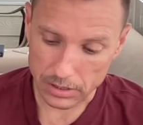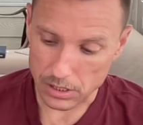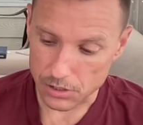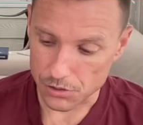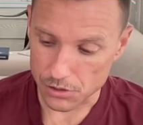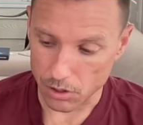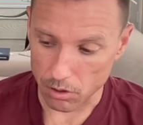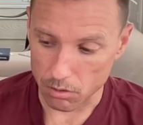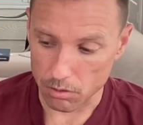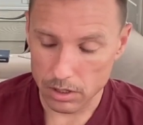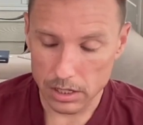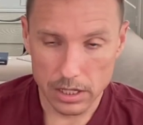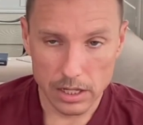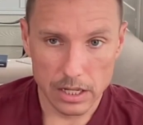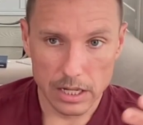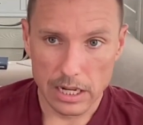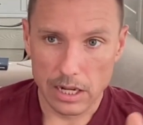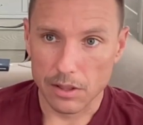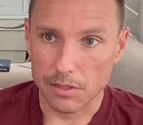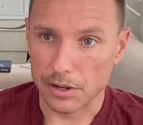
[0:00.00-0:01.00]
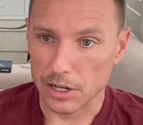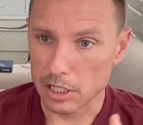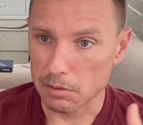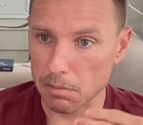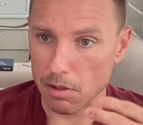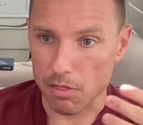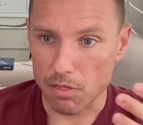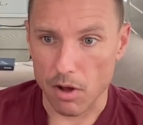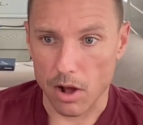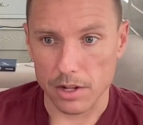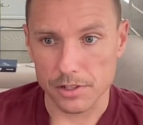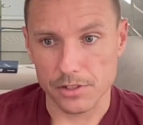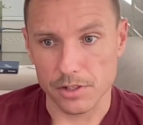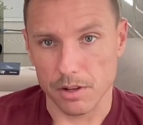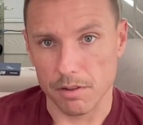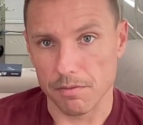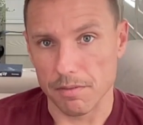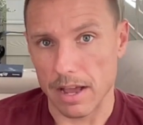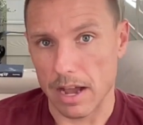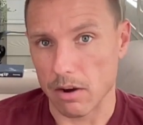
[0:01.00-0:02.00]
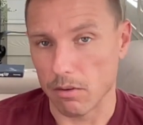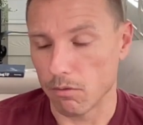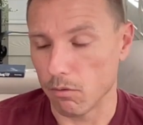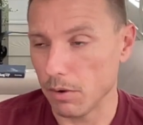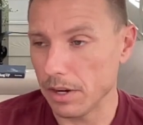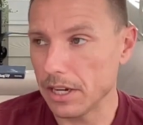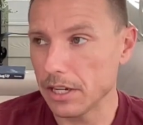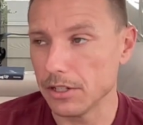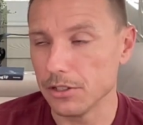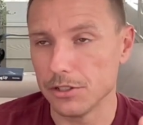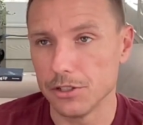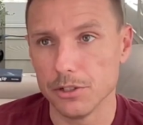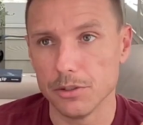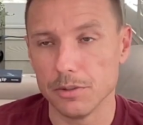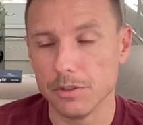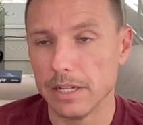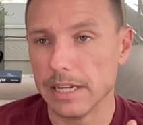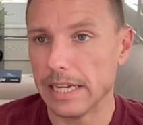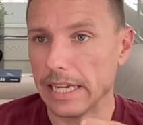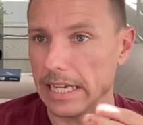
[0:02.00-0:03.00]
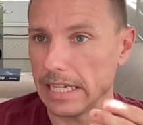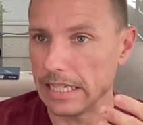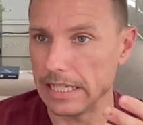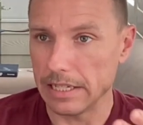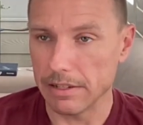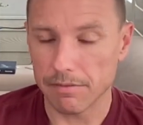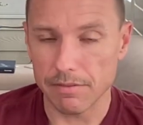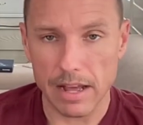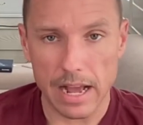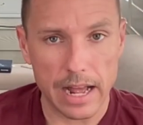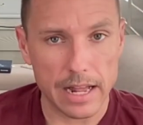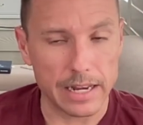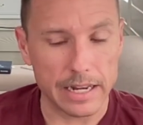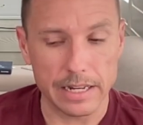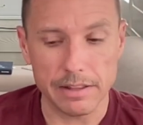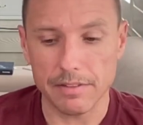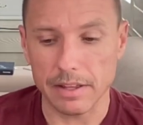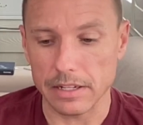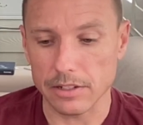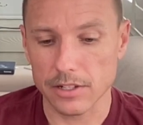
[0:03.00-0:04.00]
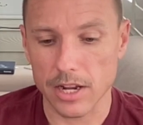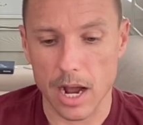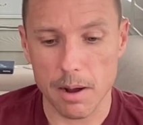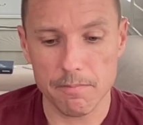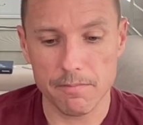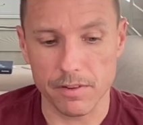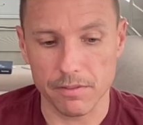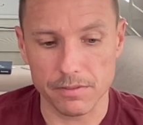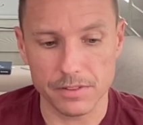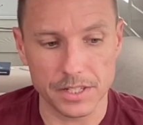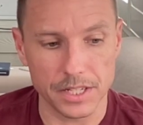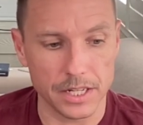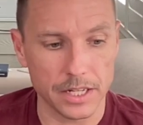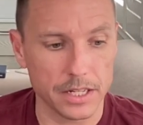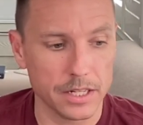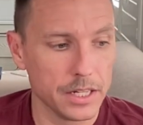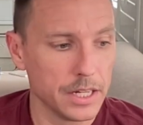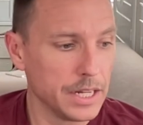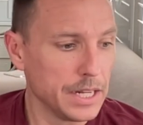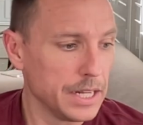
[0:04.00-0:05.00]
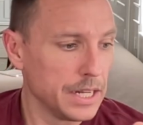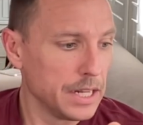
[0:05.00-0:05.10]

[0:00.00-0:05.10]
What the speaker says: So there's my thoughts on that. If we can do any of that, anything top 15.